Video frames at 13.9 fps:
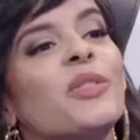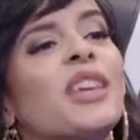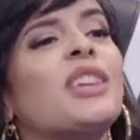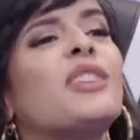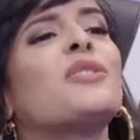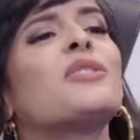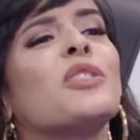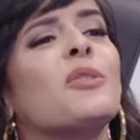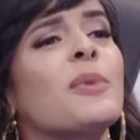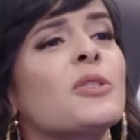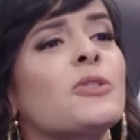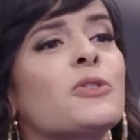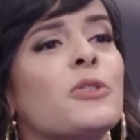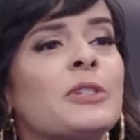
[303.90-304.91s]
thank you so
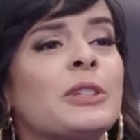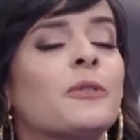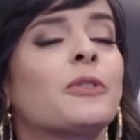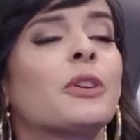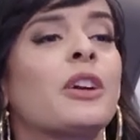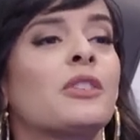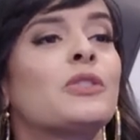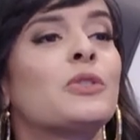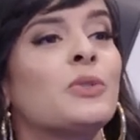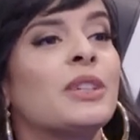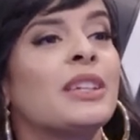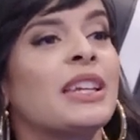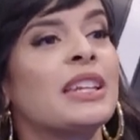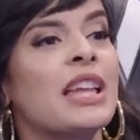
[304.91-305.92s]
much, Nullsleep, for
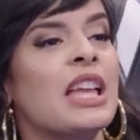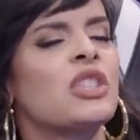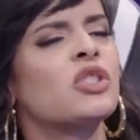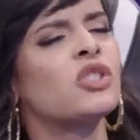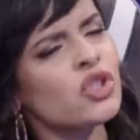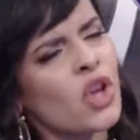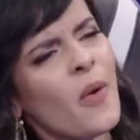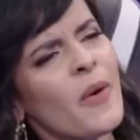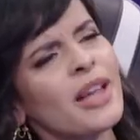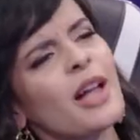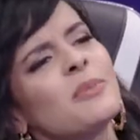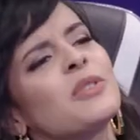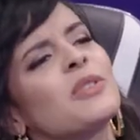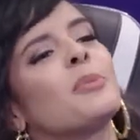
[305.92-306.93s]
tuning in and showing
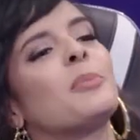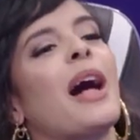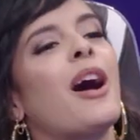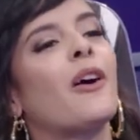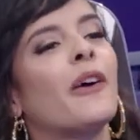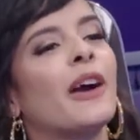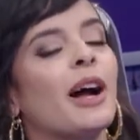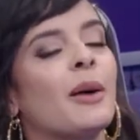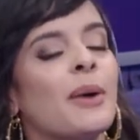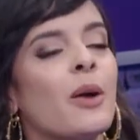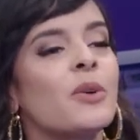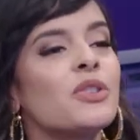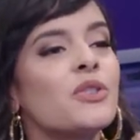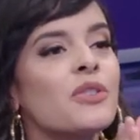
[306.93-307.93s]
up to the Power Up.
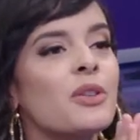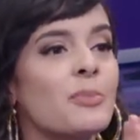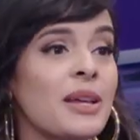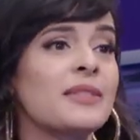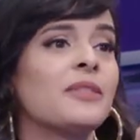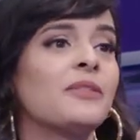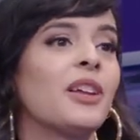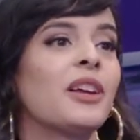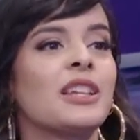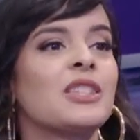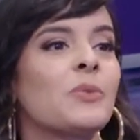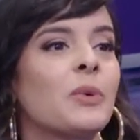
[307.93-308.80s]
I wish you the best of luck in